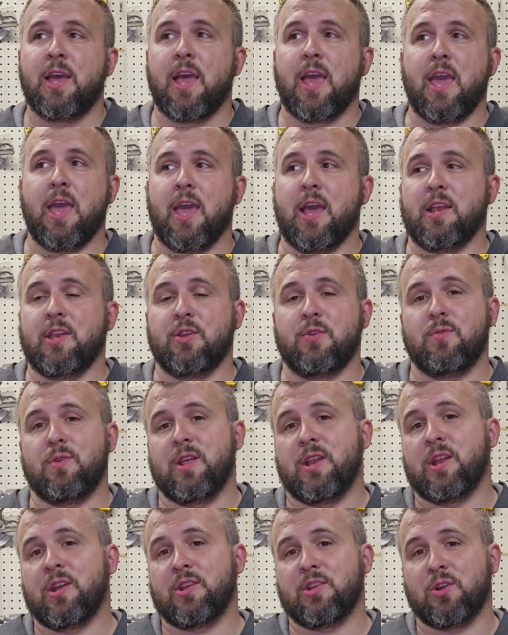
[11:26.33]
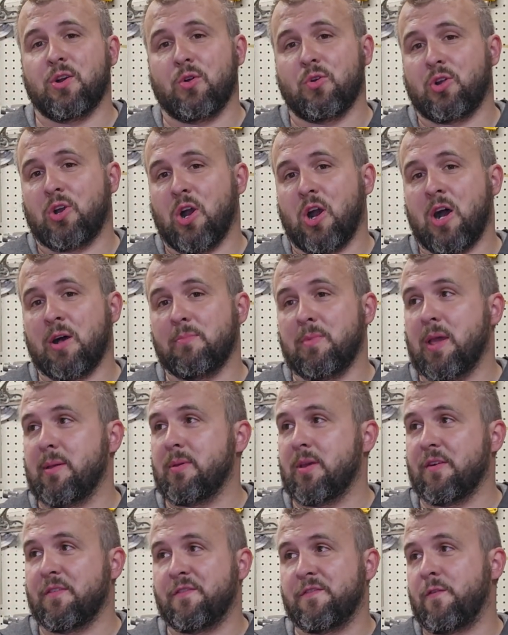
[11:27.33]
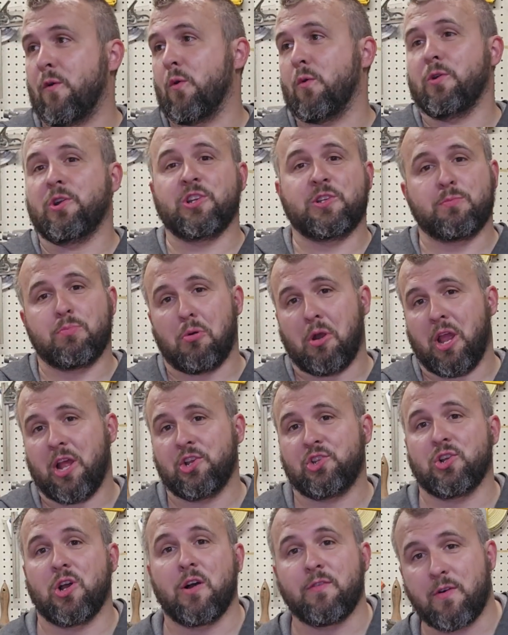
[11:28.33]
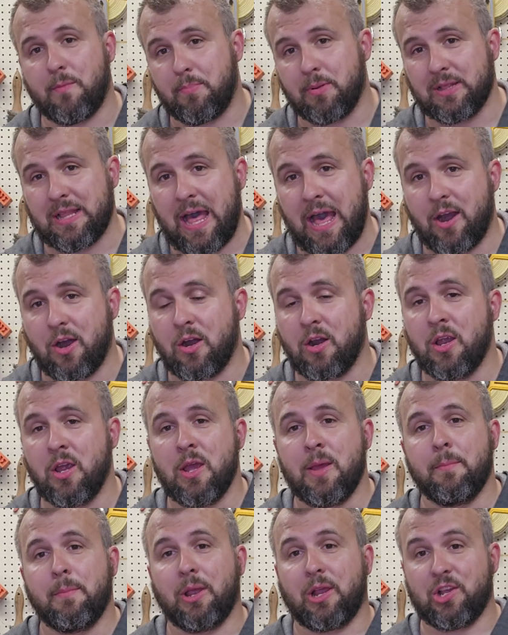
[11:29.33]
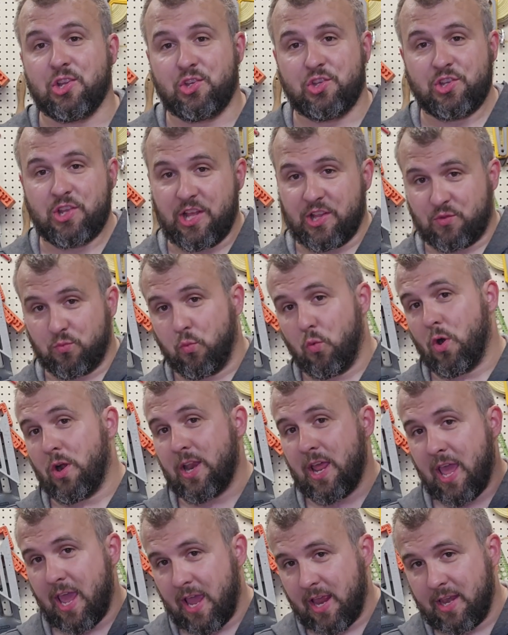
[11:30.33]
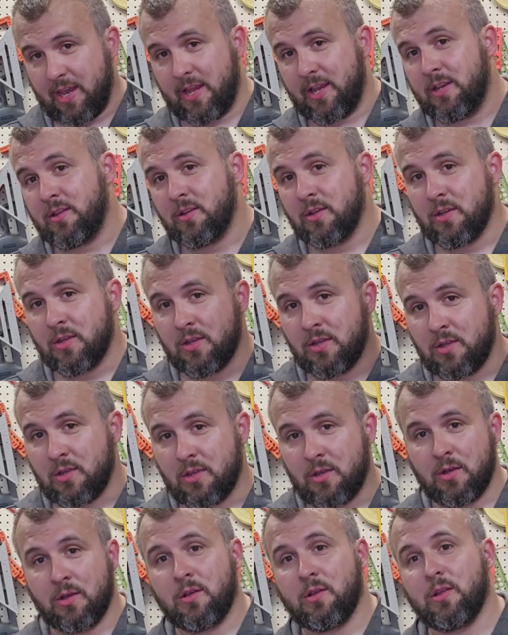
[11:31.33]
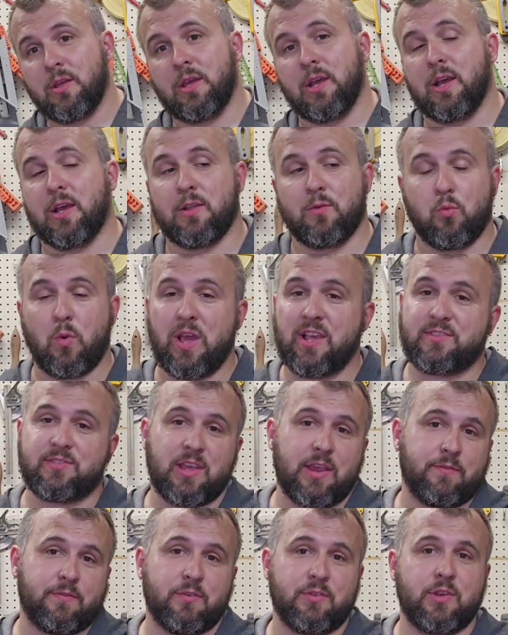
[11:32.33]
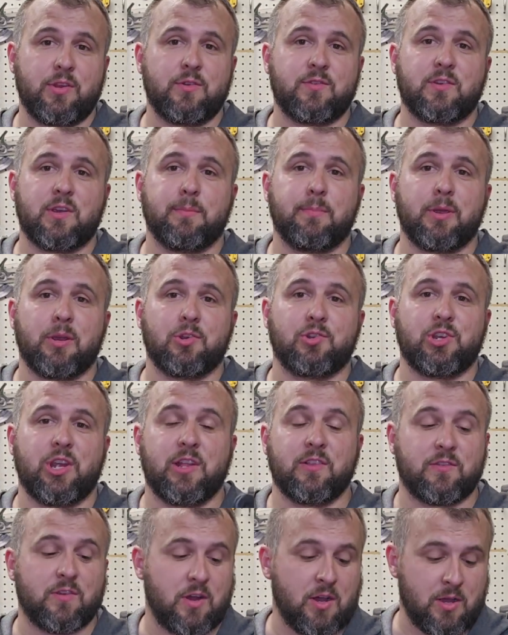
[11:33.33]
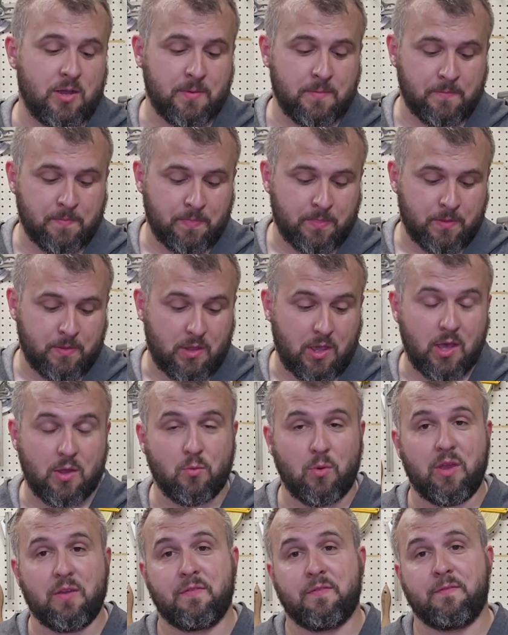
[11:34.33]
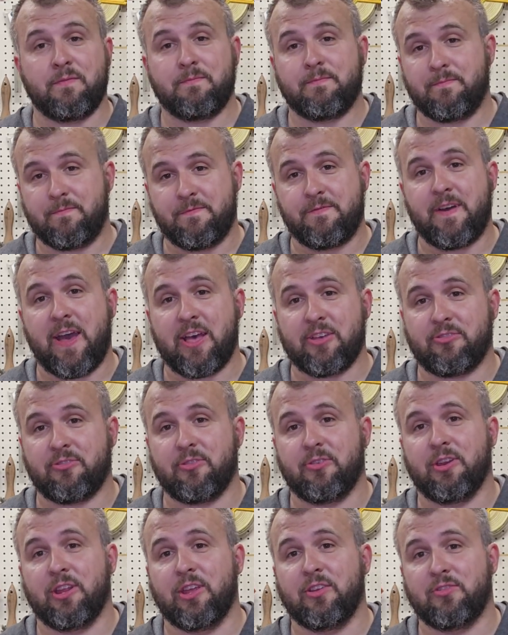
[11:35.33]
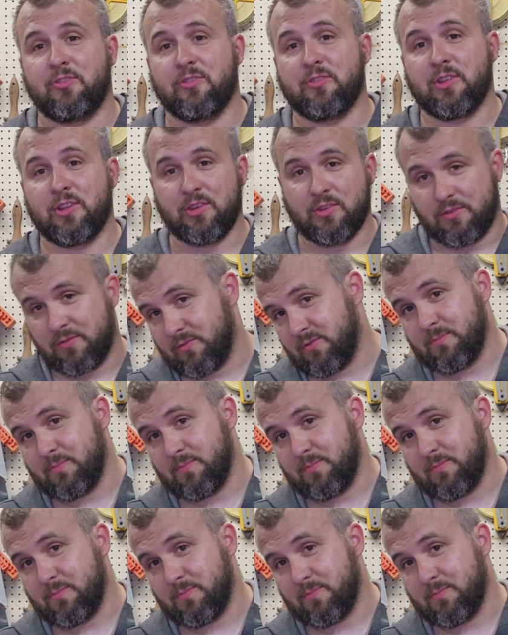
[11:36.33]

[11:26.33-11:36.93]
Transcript: and you needed to go cut maybe a 4-inch branch off up a ladder, because it's one-handed, way safer than using a bigger chainsaw and way faster and easier than